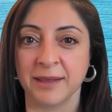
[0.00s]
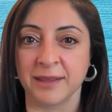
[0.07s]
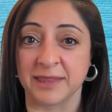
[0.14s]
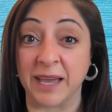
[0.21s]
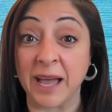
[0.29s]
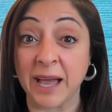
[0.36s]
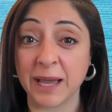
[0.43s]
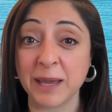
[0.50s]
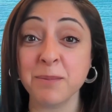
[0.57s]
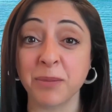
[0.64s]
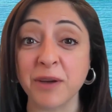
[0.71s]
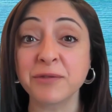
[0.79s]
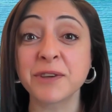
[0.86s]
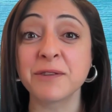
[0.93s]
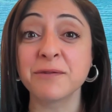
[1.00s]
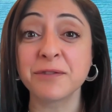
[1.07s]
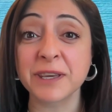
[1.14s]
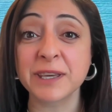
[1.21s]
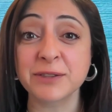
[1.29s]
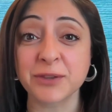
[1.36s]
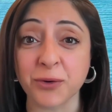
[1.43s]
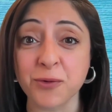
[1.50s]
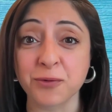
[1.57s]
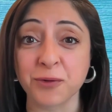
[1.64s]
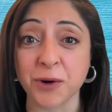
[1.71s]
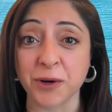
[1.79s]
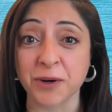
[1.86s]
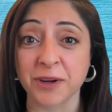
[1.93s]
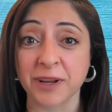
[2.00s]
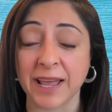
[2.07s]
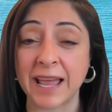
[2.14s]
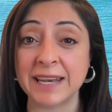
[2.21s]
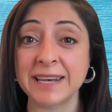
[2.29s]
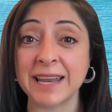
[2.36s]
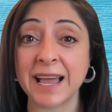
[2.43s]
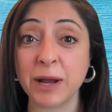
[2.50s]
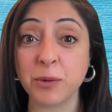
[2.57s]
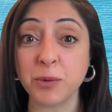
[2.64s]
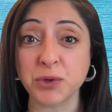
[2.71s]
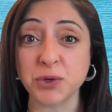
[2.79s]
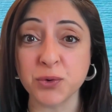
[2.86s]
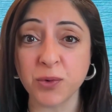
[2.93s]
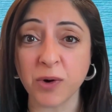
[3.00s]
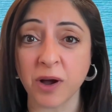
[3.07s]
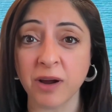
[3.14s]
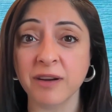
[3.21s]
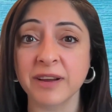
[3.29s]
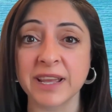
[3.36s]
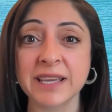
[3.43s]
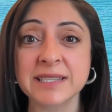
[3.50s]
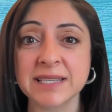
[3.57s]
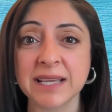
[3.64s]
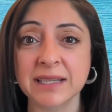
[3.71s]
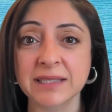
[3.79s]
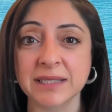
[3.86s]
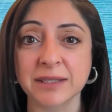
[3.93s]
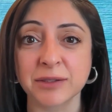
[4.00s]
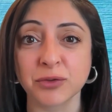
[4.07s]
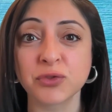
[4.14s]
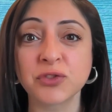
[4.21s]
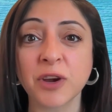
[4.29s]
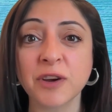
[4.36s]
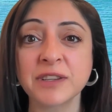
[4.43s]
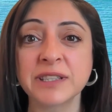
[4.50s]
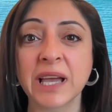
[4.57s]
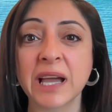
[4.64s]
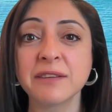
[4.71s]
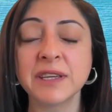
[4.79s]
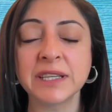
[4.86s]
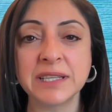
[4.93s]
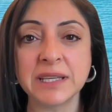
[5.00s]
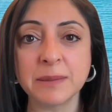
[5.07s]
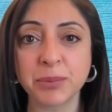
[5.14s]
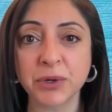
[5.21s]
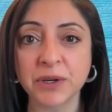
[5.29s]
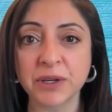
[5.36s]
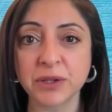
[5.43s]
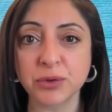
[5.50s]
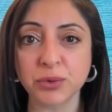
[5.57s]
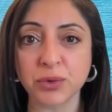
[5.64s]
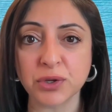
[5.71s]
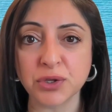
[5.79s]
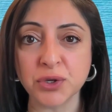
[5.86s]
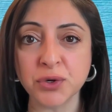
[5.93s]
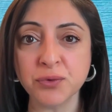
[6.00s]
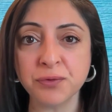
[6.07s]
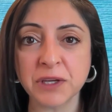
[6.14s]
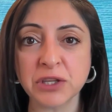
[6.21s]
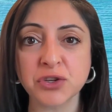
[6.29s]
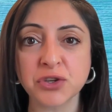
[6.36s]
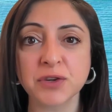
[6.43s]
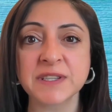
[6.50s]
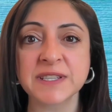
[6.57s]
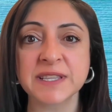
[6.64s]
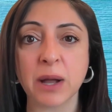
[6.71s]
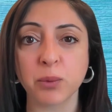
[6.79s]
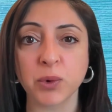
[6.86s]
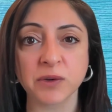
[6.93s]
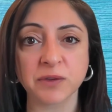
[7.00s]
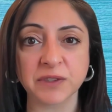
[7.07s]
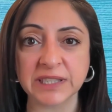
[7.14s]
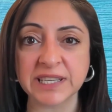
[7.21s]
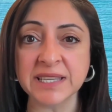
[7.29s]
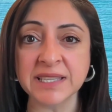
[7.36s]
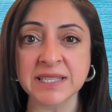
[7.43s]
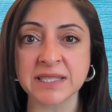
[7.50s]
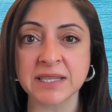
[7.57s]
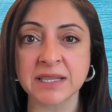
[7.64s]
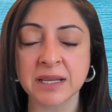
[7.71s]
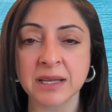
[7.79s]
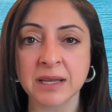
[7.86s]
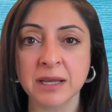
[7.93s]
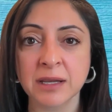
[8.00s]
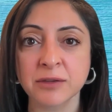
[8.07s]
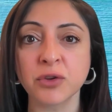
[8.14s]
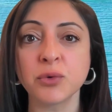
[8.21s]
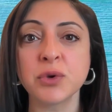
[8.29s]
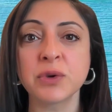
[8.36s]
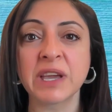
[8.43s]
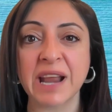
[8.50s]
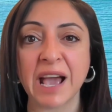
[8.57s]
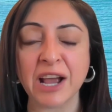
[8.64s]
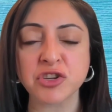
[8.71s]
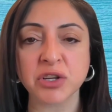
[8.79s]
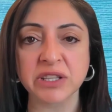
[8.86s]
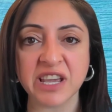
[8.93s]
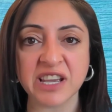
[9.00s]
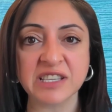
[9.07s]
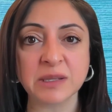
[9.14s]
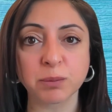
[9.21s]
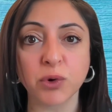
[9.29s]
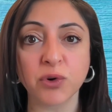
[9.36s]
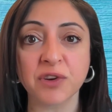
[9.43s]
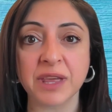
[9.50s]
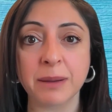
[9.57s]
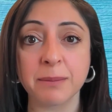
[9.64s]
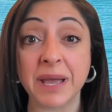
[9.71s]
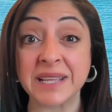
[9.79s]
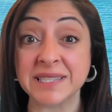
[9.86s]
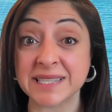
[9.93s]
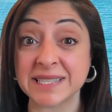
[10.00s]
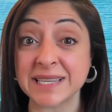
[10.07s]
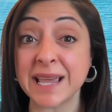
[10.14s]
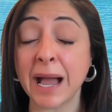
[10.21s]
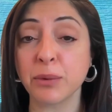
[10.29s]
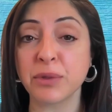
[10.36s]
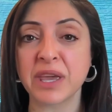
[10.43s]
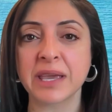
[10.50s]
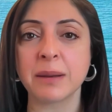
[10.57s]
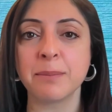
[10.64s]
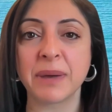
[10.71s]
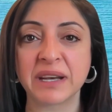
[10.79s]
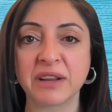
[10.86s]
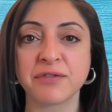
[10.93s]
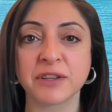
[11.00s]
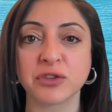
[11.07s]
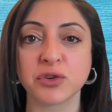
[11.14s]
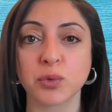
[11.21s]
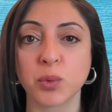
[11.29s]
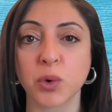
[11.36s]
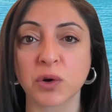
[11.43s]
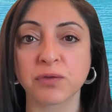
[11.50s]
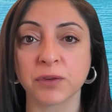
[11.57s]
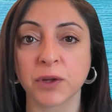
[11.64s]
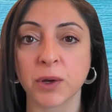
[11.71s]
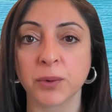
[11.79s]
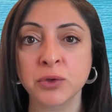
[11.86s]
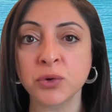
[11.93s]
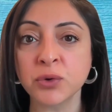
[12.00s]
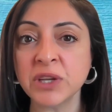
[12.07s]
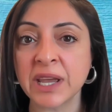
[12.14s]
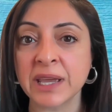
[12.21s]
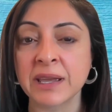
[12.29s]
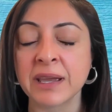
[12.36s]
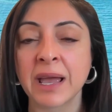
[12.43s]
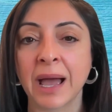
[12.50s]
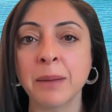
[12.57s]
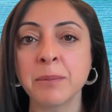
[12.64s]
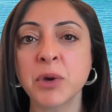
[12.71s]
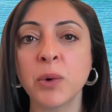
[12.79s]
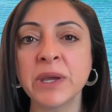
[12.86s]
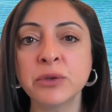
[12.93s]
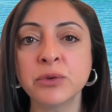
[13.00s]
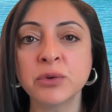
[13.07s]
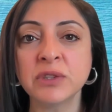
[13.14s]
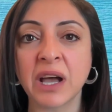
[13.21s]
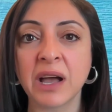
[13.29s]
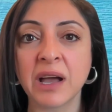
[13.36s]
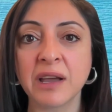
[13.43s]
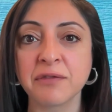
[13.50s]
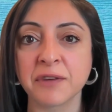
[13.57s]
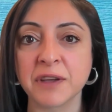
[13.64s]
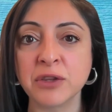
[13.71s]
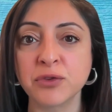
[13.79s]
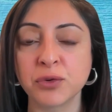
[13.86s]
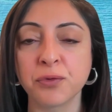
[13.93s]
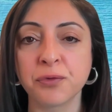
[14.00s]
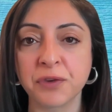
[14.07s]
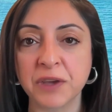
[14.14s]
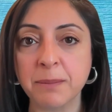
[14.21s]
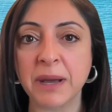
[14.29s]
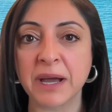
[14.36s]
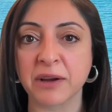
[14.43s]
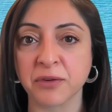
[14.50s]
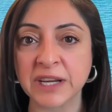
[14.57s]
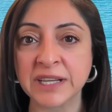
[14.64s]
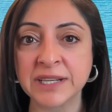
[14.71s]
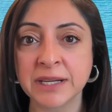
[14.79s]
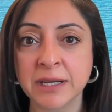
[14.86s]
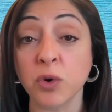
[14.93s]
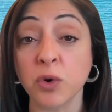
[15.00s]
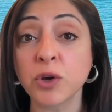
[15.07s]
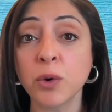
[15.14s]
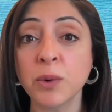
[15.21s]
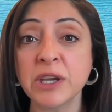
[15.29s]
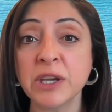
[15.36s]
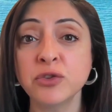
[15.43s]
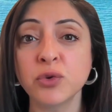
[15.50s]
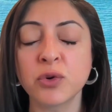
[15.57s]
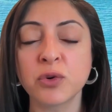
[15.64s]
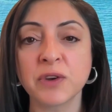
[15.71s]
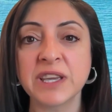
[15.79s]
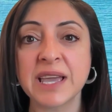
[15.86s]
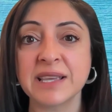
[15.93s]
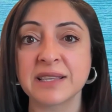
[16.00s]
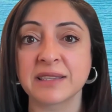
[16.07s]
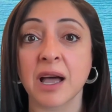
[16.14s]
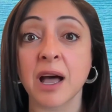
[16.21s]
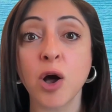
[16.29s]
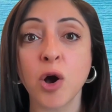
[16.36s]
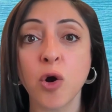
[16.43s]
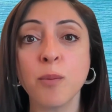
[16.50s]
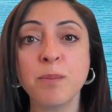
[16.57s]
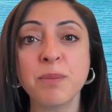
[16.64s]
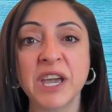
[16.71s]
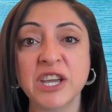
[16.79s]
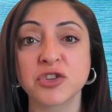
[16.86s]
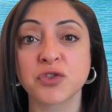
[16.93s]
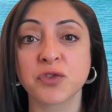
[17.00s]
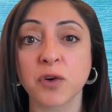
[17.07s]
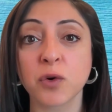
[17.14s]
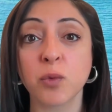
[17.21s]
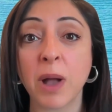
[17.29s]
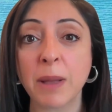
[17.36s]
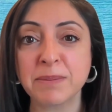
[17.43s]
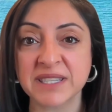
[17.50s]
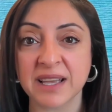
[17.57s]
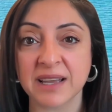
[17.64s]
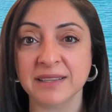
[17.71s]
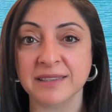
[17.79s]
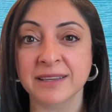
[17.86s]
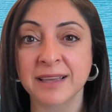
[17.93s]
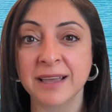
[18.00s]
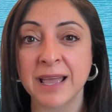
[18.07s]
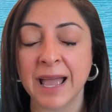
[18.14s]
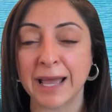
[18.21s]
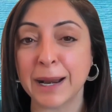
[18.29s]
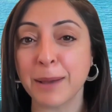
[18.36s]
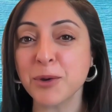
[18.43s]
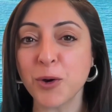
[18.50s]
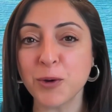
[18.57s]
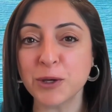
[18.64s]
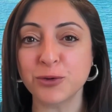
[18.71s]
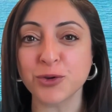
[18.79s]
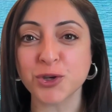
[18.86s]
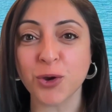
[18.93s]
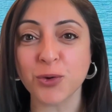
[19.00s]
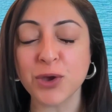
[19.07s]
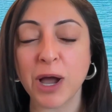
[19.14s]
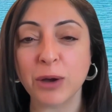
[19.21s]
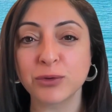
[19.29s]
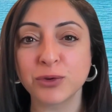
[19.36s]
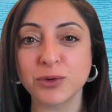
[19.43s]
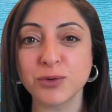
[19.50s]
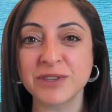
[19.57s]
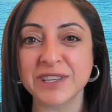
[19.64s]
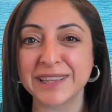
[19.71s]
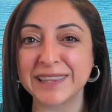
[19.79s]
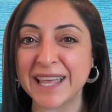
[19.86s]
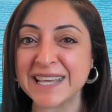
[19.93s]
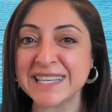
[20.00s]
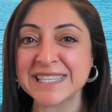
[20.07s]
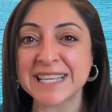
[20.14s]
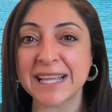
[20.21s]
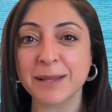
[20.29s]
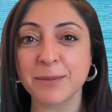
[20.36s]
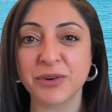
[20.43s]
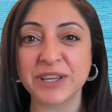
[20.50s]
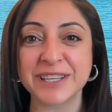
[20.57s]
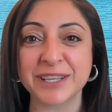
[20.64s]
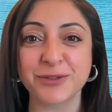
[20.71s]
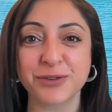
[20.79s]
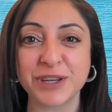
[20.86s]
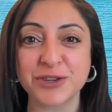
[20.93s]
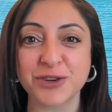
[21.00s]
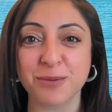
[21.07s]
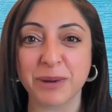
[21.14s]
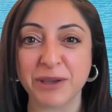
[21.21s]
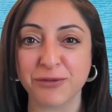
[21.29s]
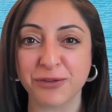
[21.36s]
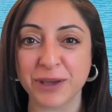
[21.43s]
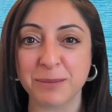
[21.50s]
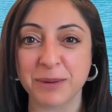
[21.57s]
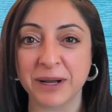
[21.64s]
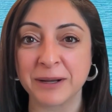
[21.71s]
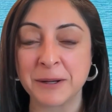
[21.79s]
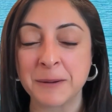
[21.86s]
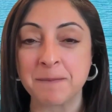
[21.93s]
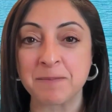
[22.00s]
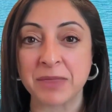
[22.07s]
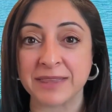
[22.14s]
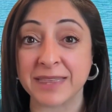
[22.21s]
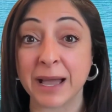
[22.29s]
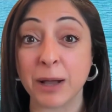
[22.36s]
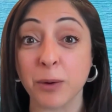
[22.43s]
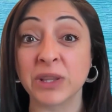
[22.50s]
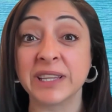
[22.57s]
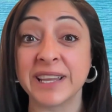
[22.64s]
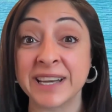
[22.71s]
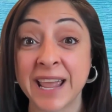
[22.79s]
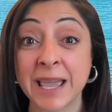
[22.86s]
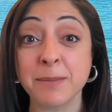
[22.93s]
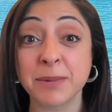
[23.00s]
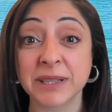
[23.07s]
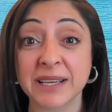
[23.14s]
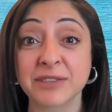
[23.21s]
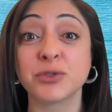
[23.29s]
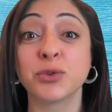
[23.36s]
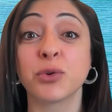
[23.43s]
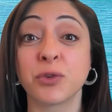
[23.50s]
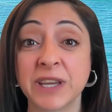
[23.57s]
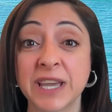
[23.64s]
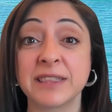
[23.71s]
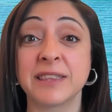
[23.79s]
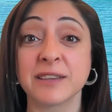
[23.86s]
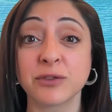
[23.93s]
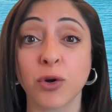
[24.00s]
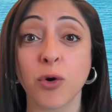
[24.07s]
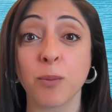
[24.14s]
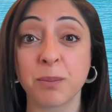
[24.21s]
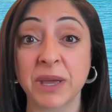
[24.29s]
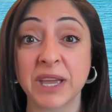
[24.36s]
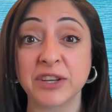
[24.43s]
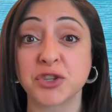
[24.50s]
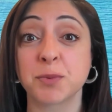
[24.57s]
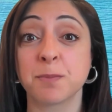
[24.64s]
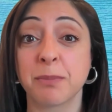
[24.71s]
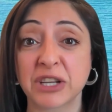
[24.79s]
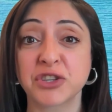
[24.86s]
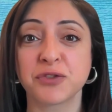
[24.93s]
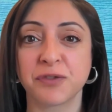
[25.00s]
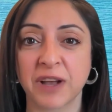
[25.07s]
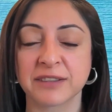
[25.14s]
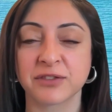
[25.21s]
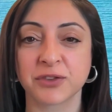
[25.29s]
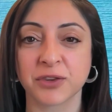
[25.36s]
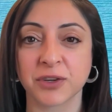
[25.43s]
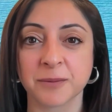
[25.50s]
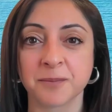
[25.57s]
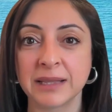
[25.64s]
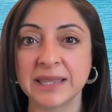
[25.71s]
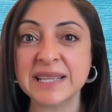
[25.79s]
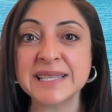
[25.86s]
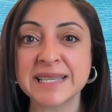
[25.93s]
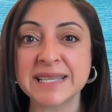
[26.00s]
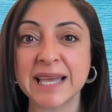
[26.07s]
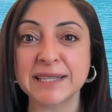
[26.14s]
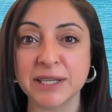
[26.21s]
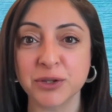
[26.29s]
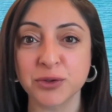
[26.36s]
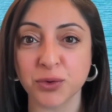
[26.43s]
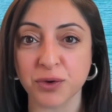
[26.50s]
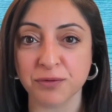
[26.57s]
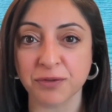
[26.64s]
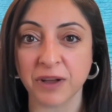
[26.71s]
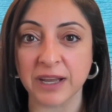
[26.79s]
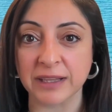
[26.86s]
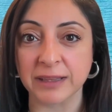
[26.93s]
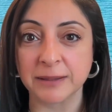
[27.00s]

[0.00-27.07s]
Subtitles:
The hype of config is over, and now you are excited to start diving deeper into the new features that were released so you can actually explore them and see how they can benefit your workflow. Today, I'm going to dive into Figma Grid. We're going to create a homepage for a website, and I'm going to show you how to use a less celebrated feature by Figma that will enable us to create this homepage much faster. Let's get into the file.